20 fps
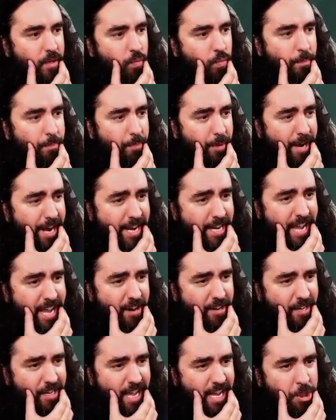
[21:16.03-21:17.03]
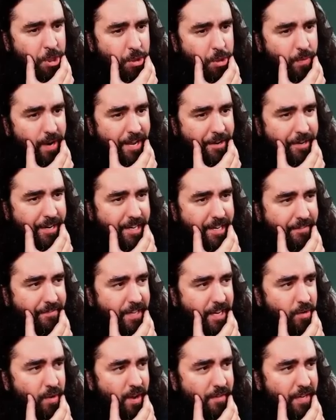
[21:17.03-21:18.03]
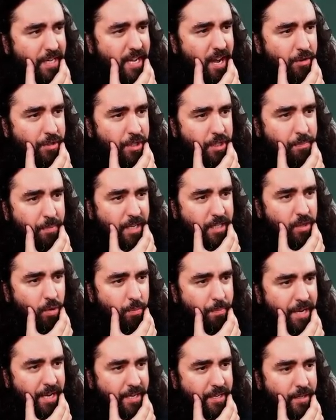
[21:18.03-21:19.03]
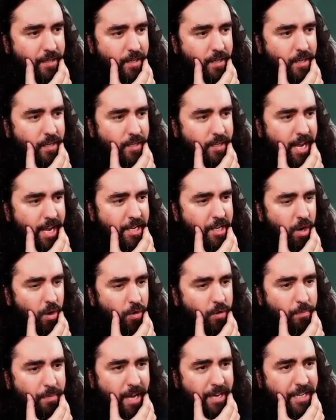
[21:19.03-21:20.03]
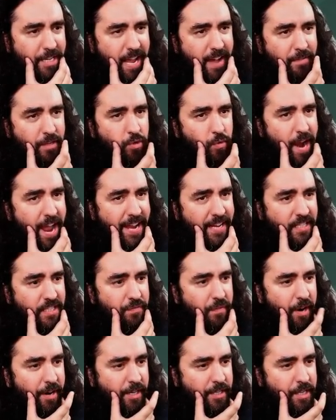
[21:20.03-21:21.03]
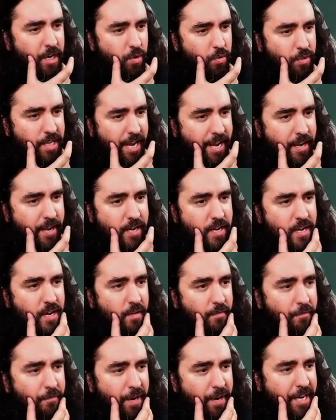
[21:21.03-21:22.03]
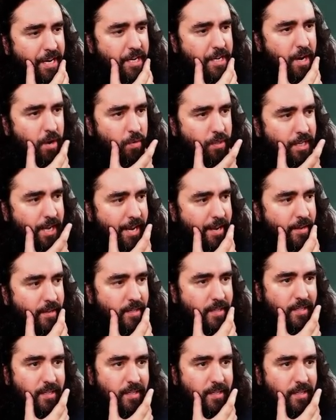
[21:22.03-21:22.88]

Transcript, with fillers: We're bringing down a Ledger Shredder here. If they do have a counterspell, so be it. They don't, but they have a Dragon's Fire, don't they? Freaking don't they?